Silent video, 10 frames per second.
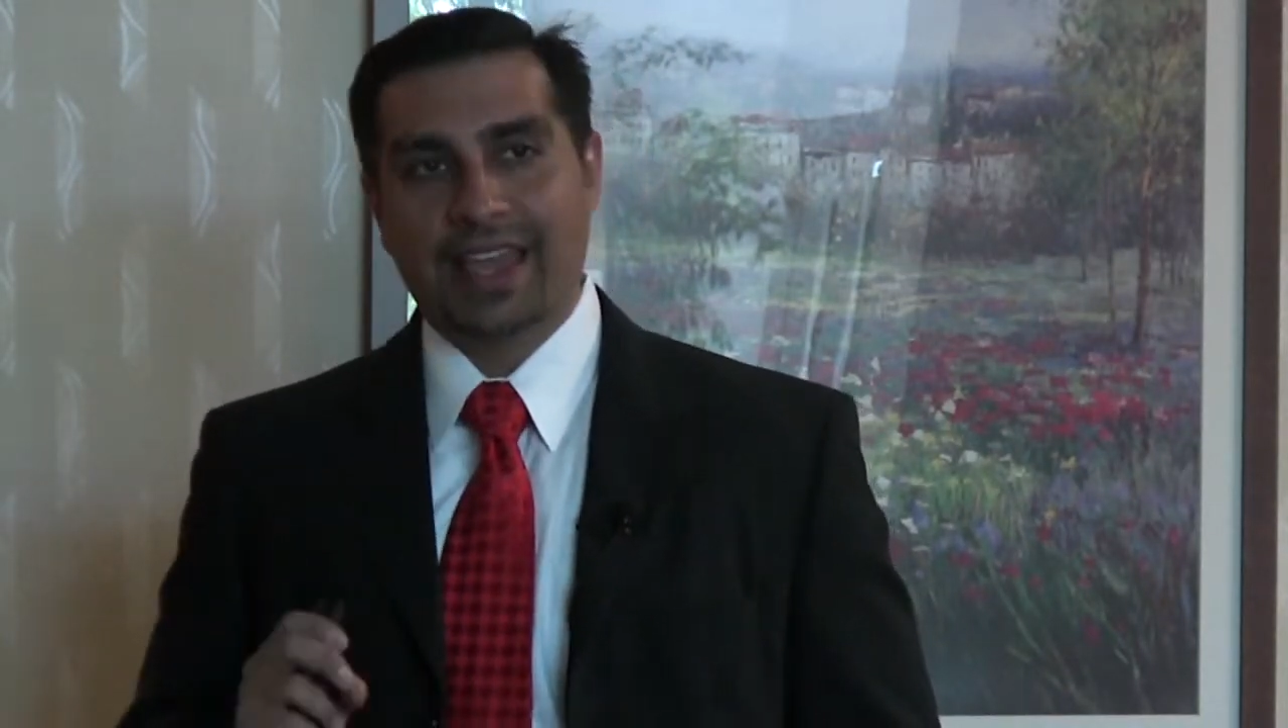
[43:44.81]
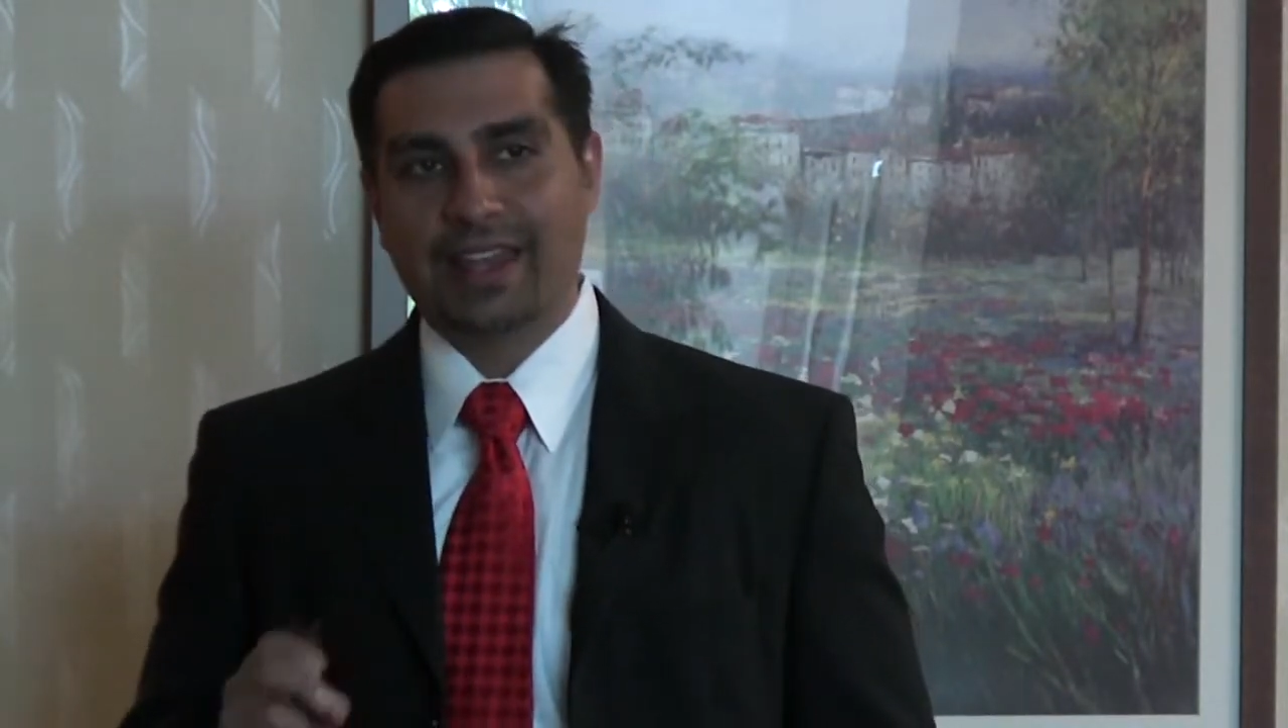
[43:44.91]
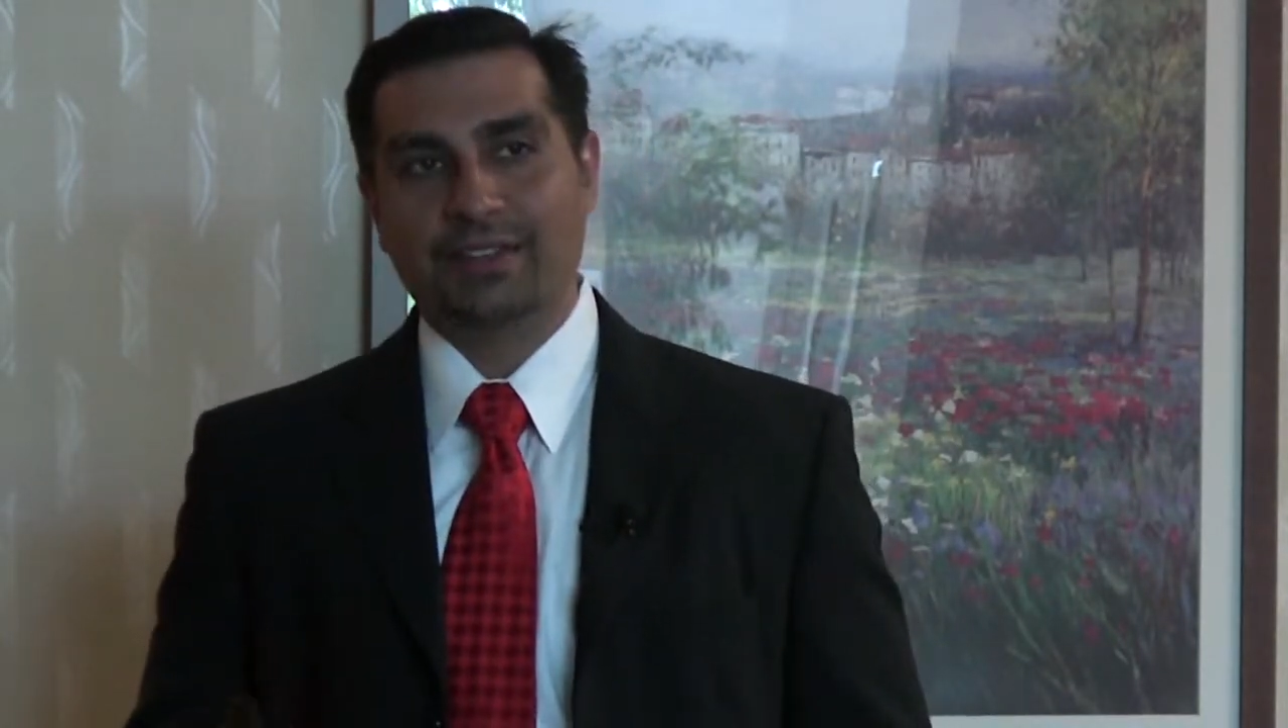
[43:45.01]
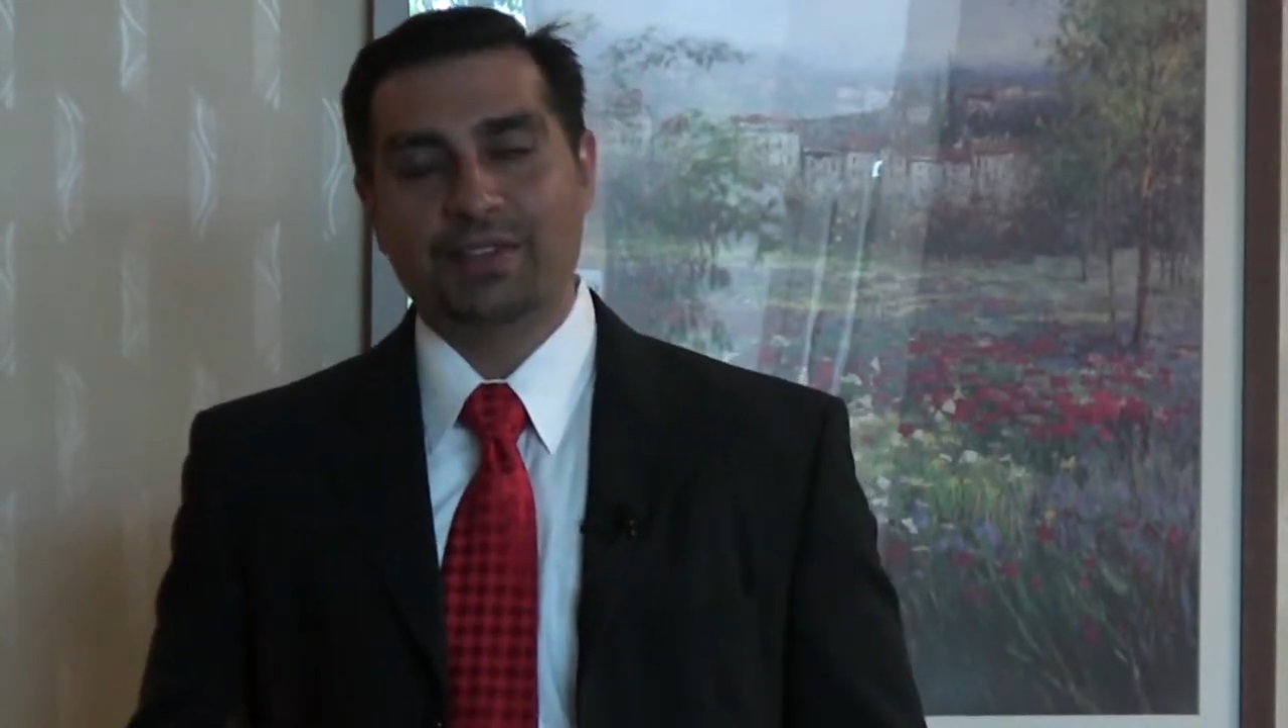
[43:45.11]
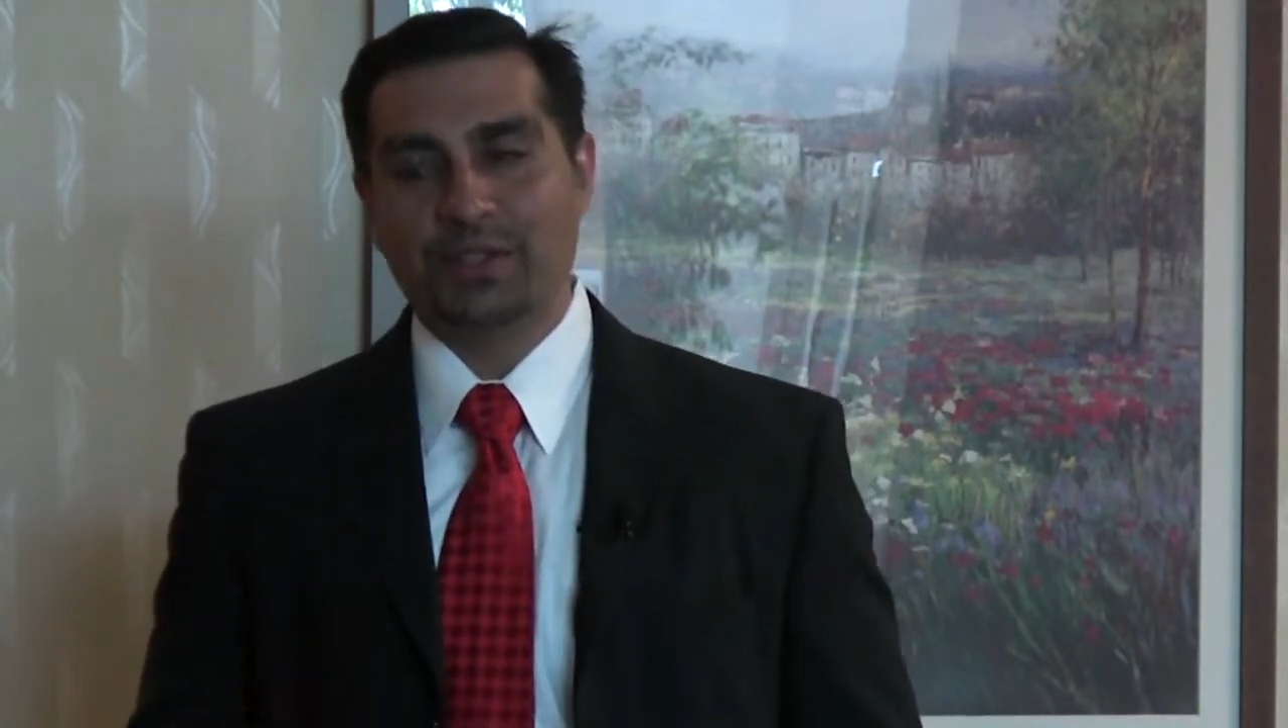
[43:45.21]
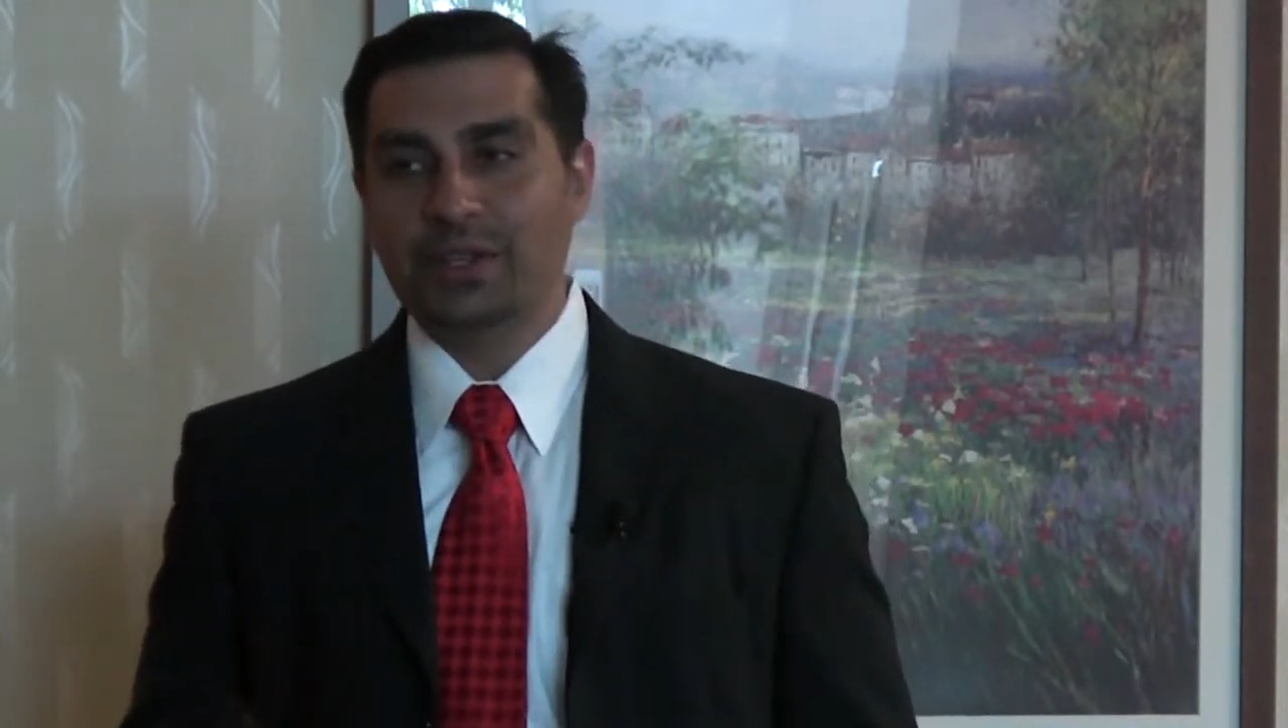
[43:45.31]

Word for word: And if you